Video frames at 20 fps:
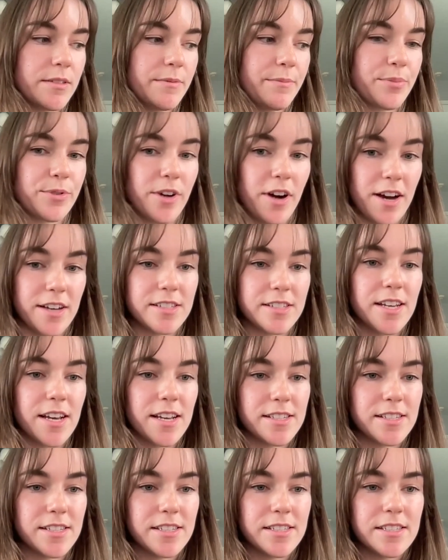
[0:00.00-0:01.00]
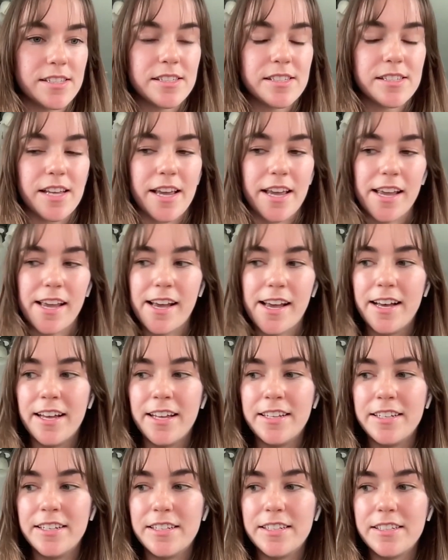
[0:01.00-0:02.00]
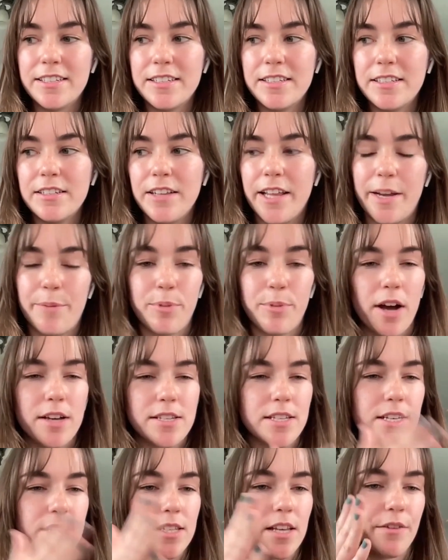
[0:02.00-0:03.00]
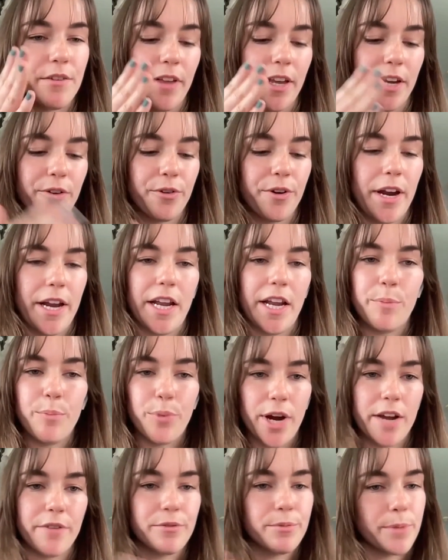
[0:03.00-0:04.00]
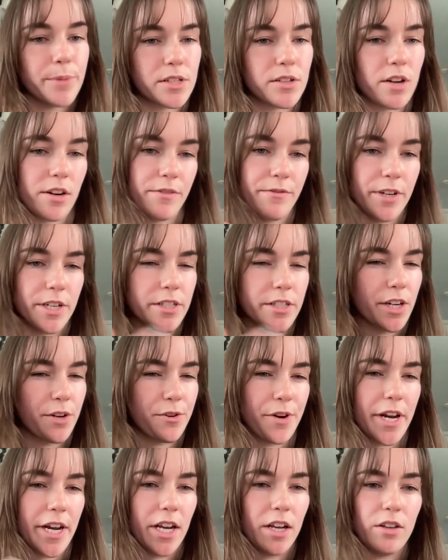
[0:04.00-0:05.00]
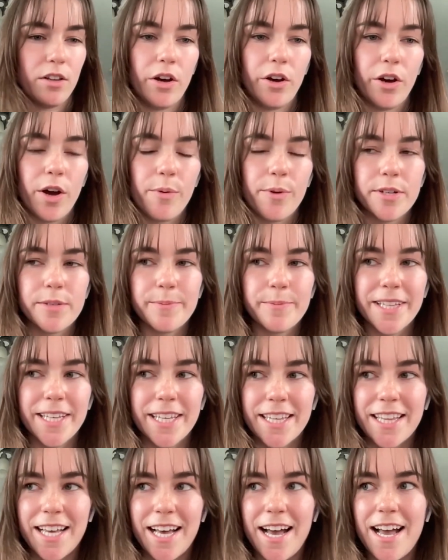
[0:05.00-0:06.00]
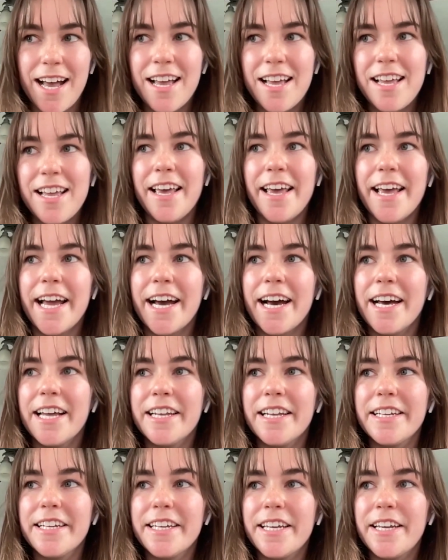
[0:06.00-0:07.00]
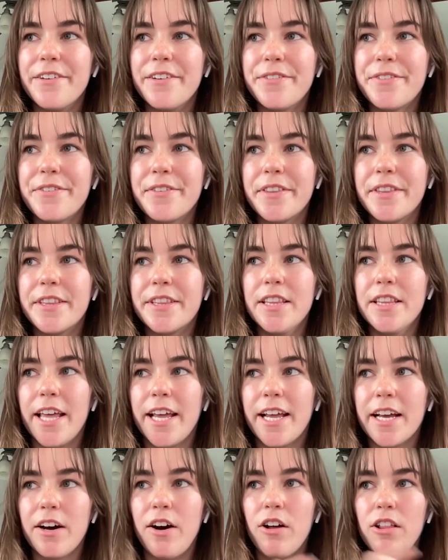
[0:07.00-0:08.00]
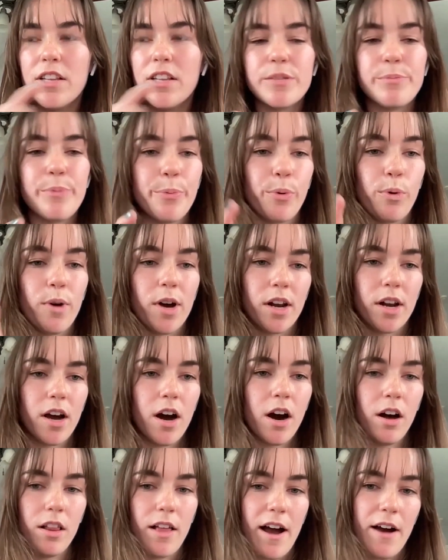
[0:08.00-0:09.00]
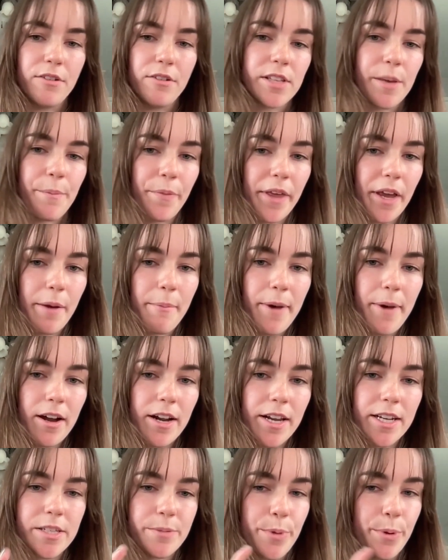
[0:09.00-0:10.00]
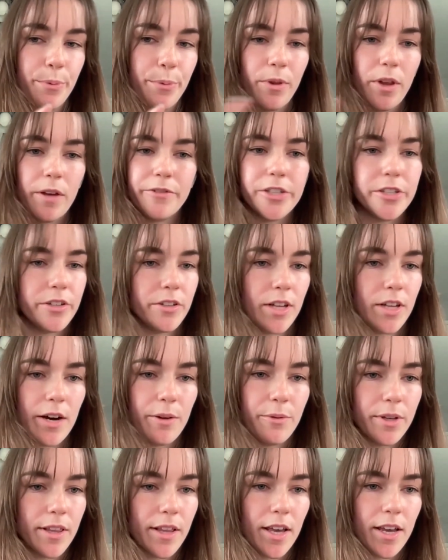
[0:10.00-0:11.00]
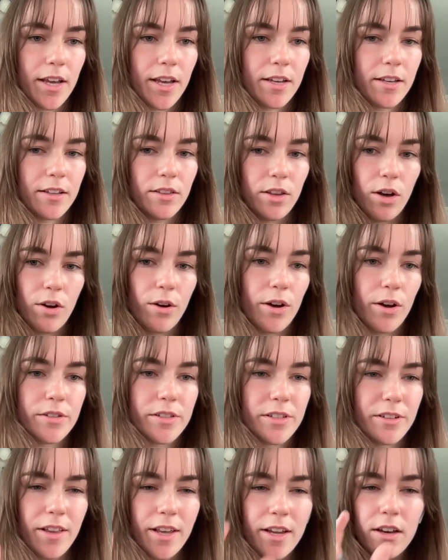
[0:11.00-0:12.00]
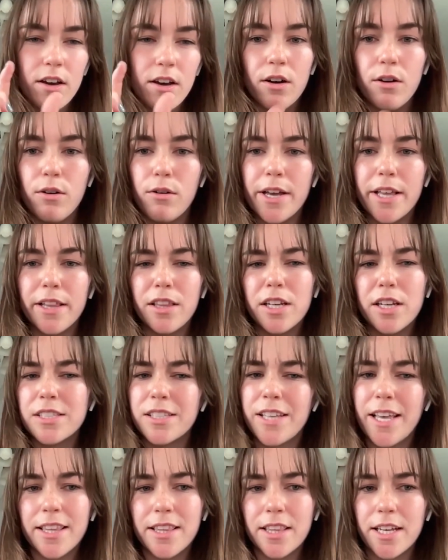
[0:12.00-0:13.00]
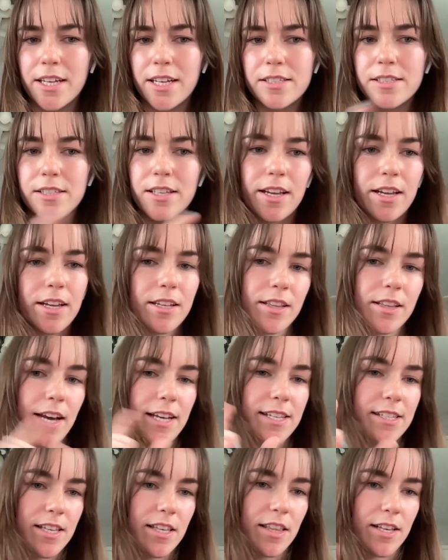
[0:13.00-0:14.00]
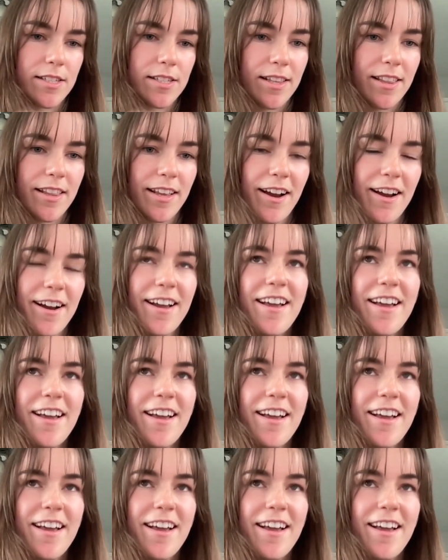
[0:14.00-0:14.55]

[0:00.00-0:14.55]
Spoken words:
processes and like process of like creating a brand from like start to finish, like creating a logo or something like that. And if like all these people want to call out something about it, because people love to do that with like logos, they're like, oh, it looks like this, like I see this in there,